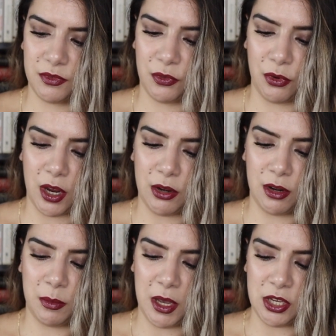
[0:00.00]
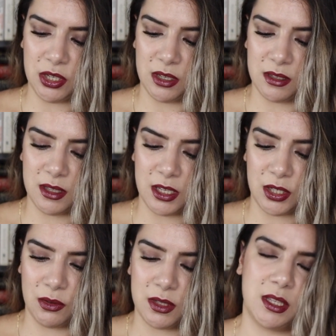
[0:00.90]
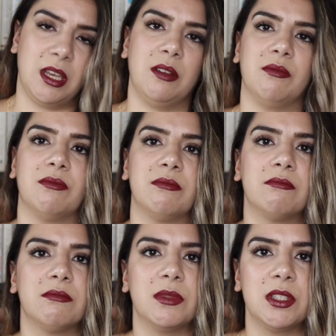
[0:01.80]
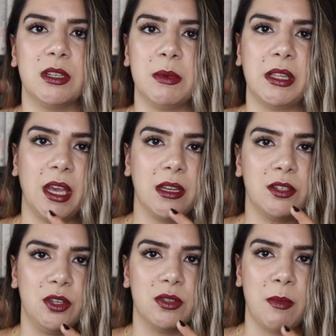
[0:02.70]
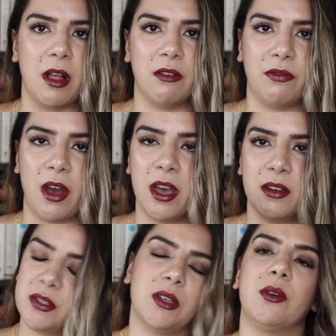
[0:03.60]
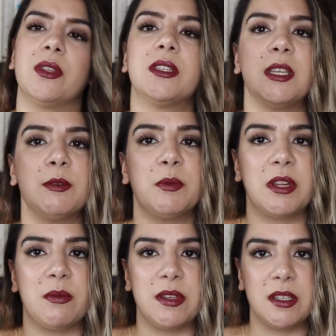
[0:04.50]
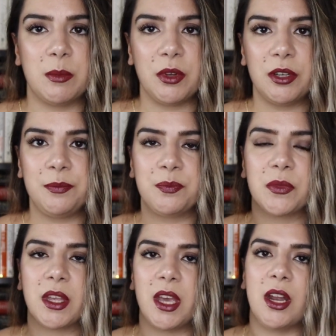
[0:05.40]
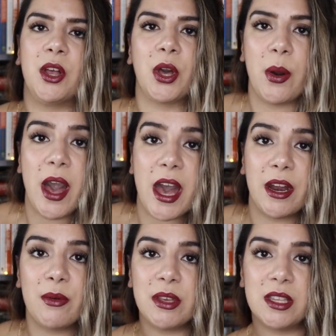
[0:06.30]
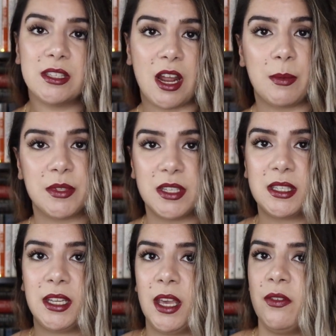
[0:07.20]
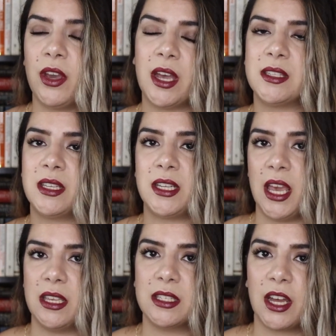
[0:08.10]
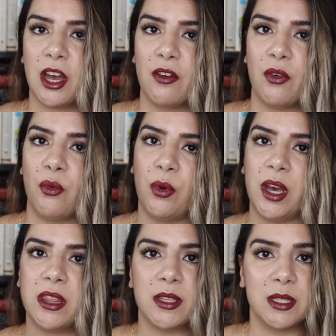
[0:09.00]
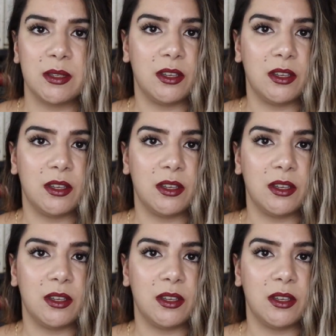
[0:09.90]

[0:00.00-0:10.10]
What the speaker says: 400 pages that don't seem to be like too small a font. So this seems pretty reasonable. And I'll go ahead and read the synopsis to give you guys a taste of what this